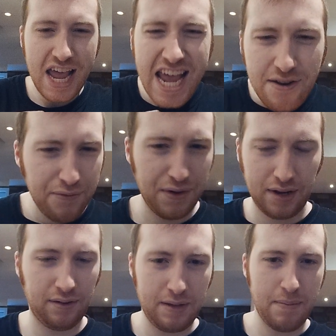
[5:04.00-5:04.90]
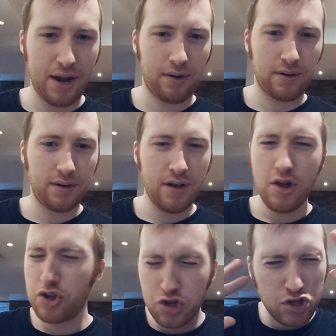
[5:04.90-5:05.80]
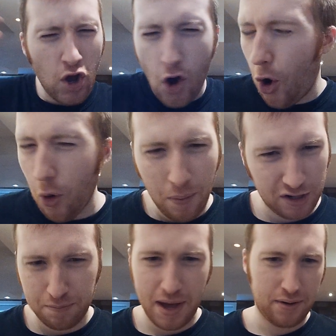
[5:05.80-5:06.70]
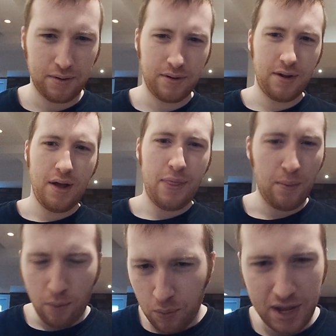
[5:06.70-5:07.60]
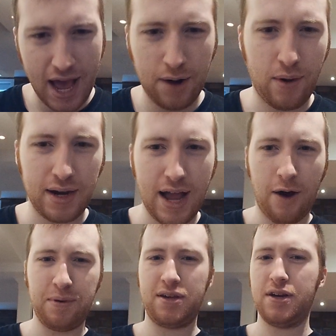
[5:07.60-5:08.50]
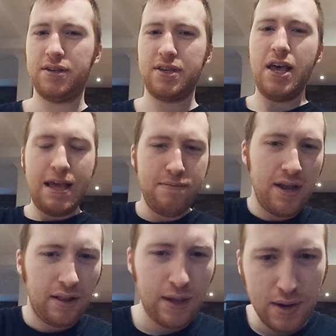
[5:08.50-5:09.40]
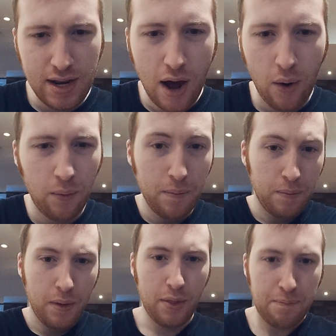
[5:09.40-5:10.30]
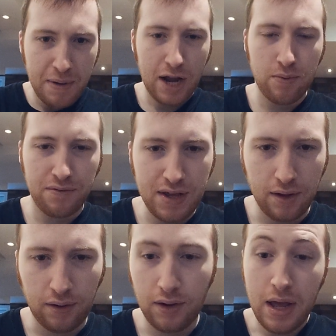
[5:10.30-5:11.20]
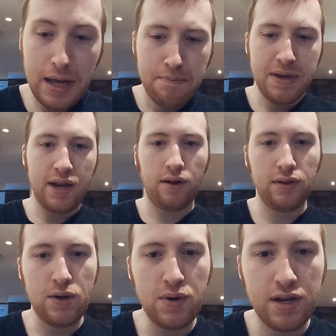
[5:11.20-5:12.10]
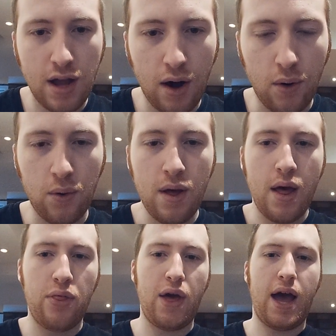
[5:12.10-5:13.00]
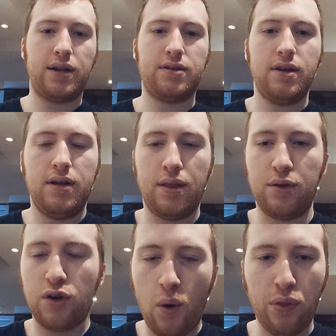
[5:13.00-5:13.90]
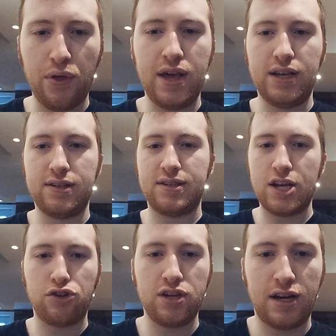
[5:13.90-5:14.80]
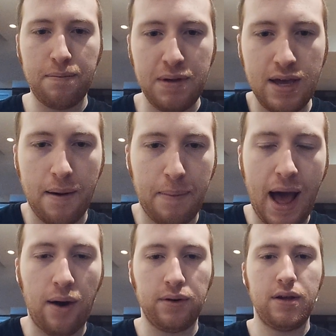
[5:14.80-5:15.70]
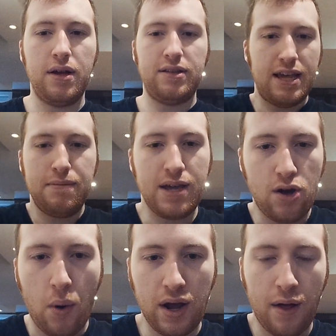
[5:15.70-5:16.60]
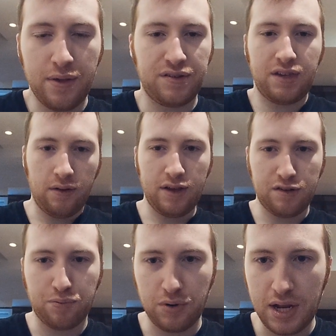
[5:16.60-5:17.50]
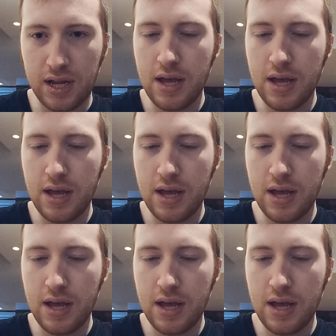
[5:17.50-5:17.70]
infinitely better. so much better than what we had right now, because immediately we know the big reveal. Immediately we know that this whole thing is essentially going to be about Timmy going on this killing spree,